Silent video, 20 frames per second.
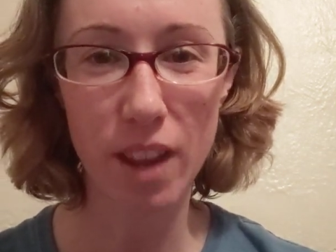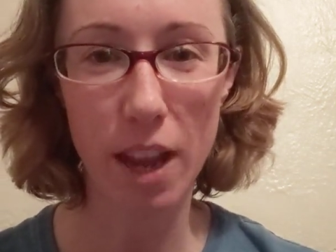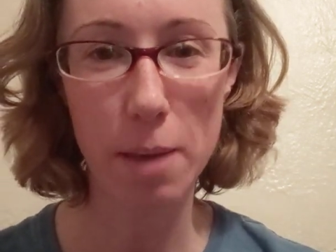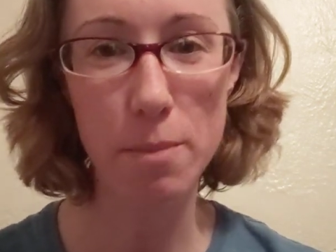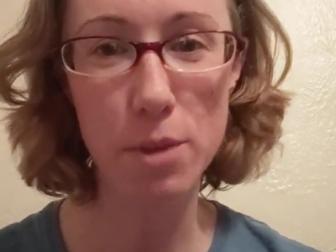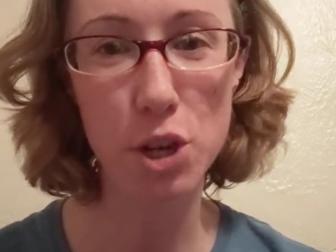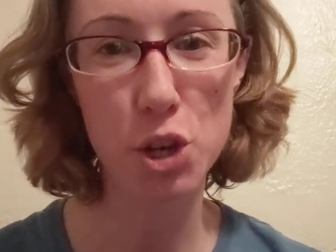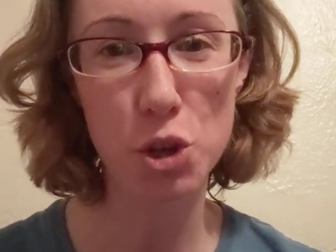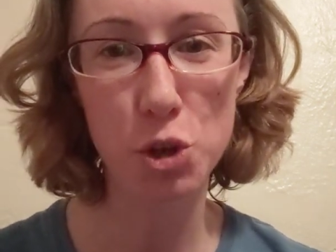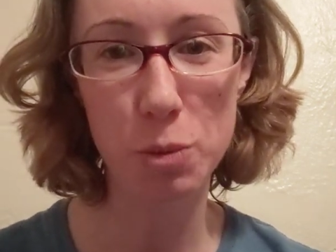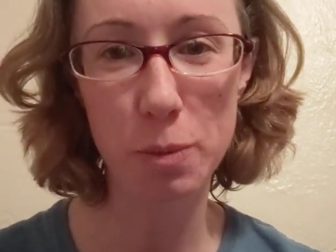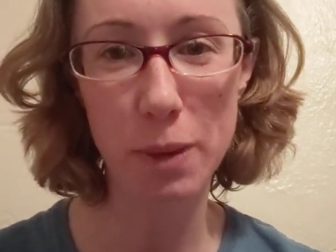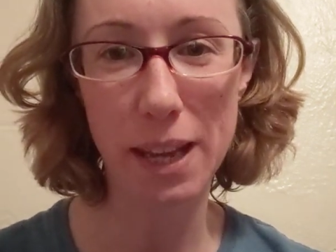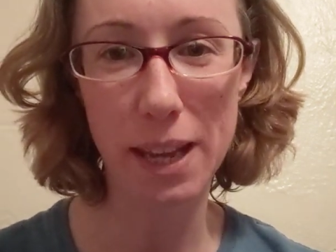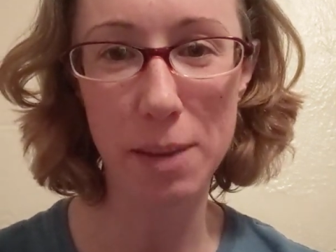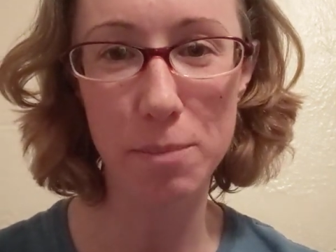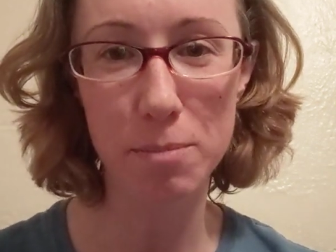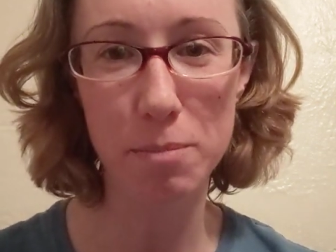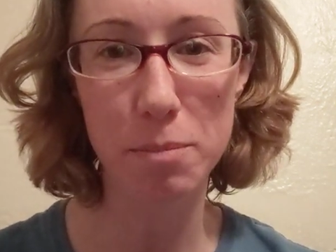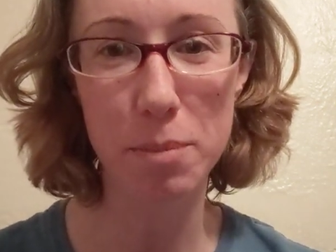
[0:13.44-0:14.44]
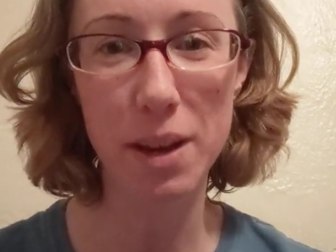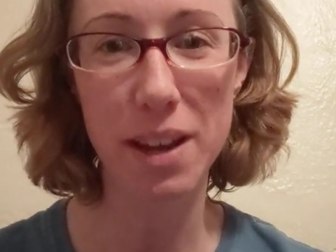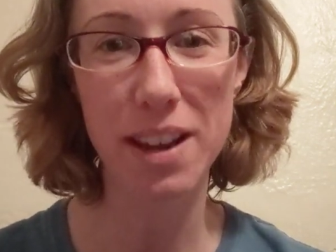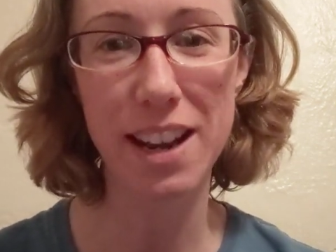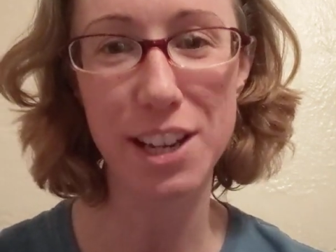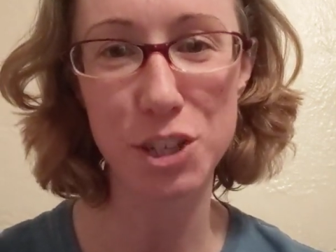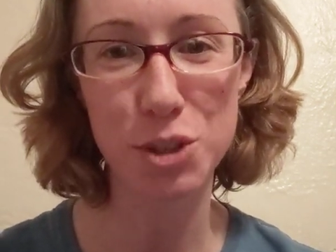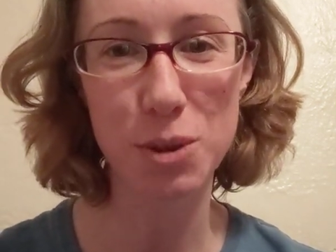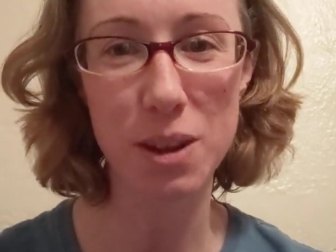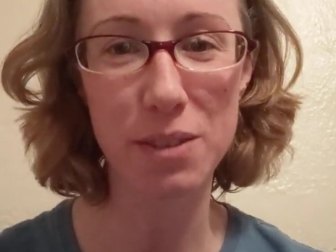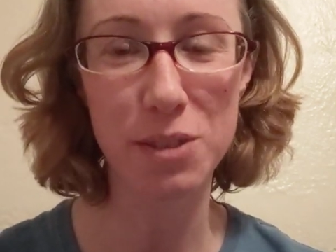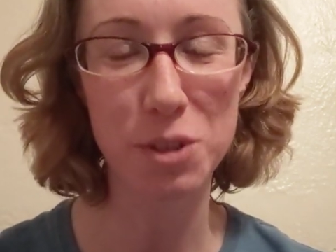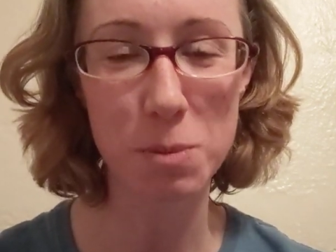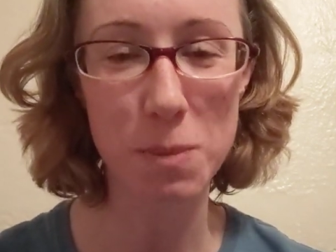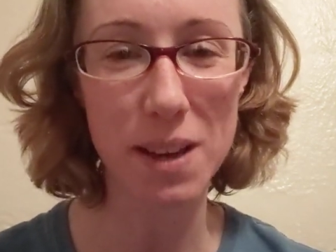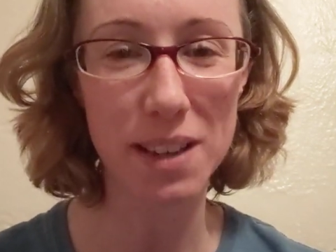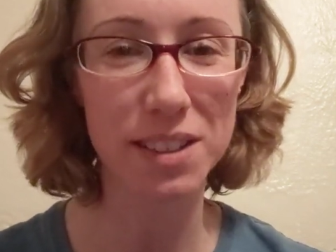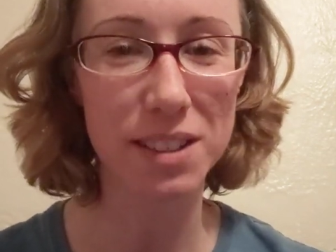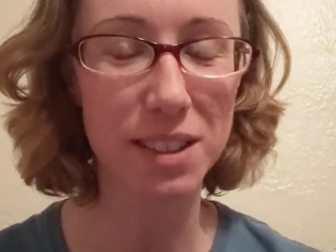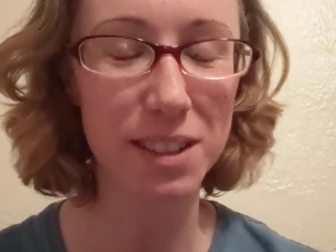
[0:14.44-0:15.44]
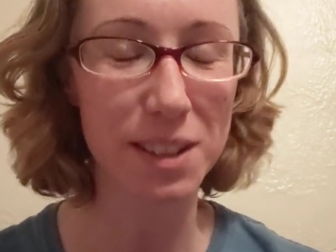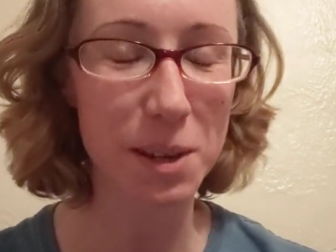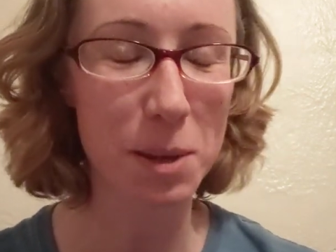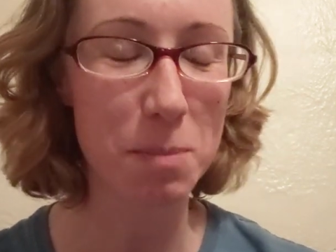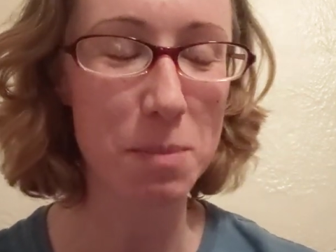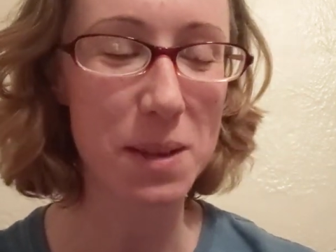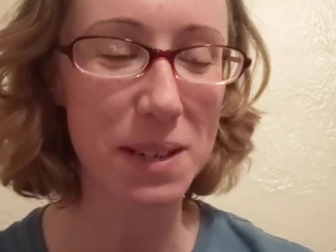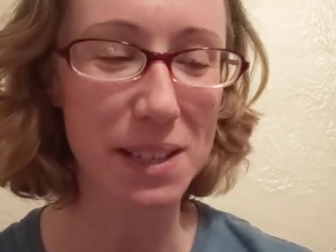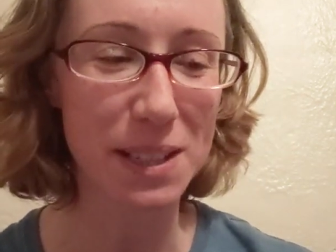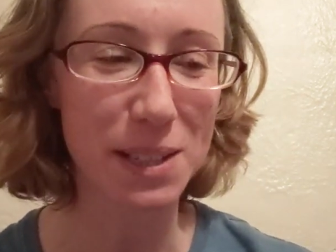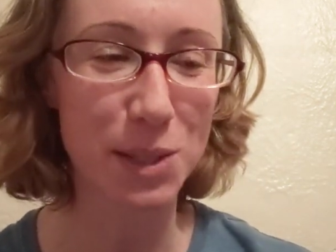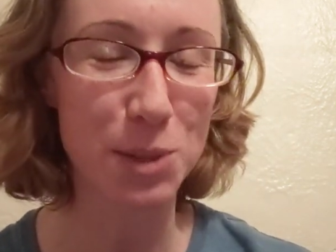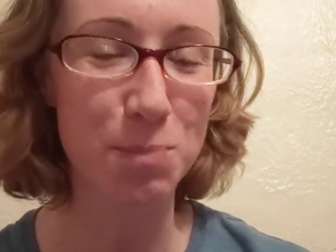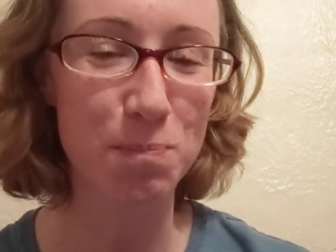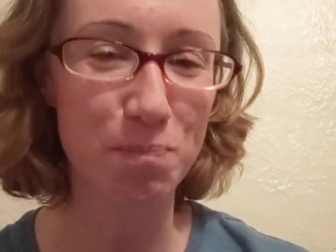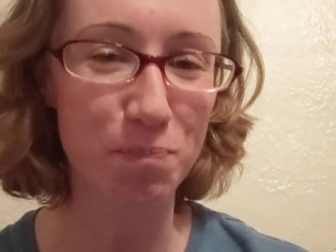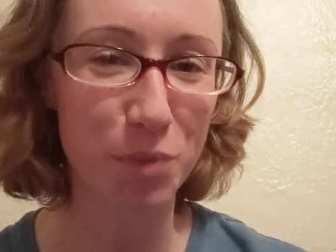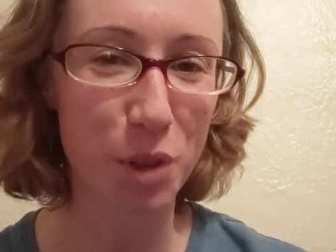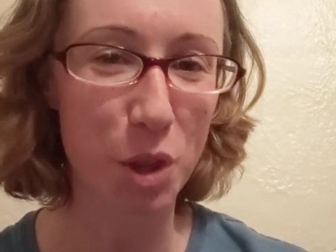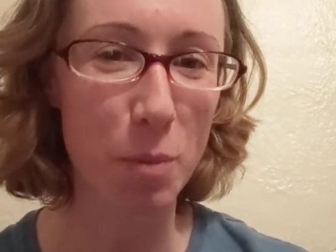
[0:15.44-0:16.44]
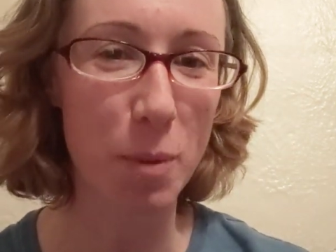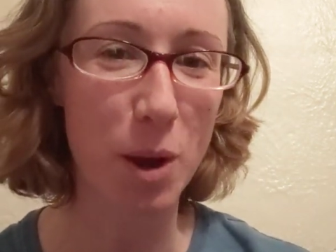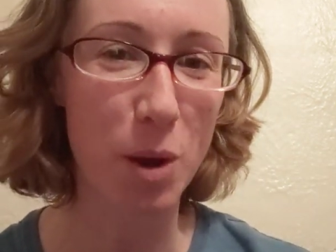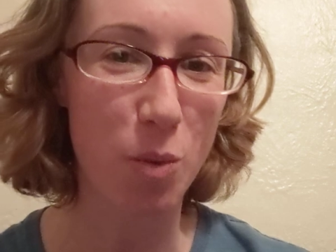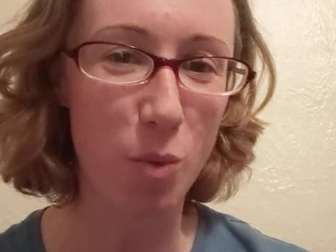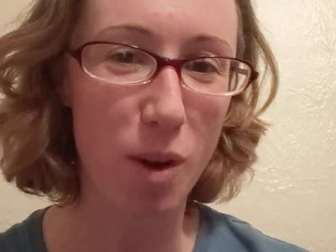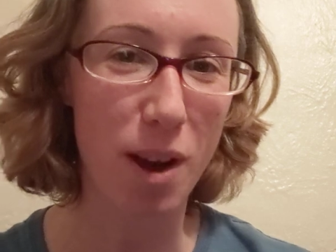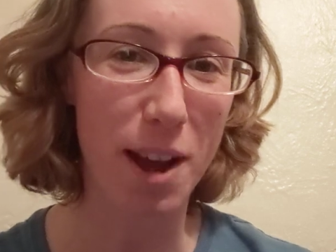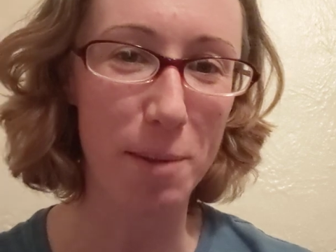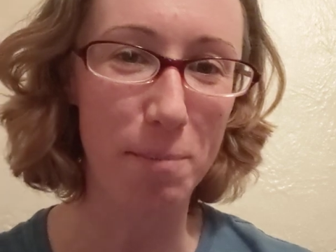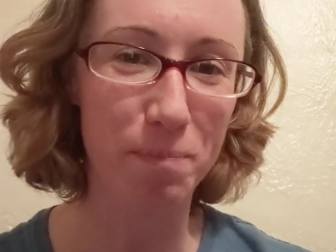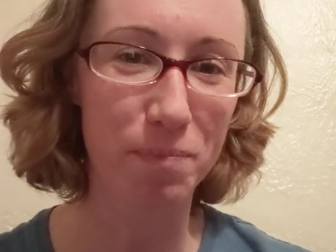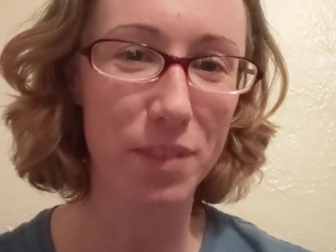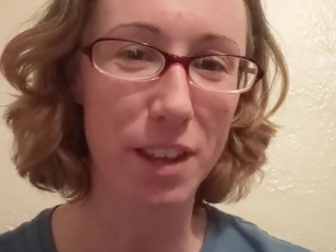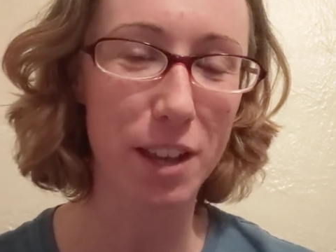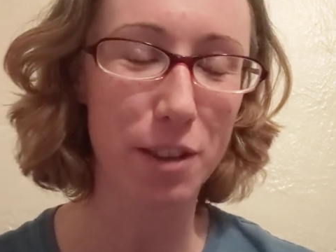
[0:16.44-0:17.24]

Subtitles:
I'm a newbie, but I do have some excellent opinions about wine.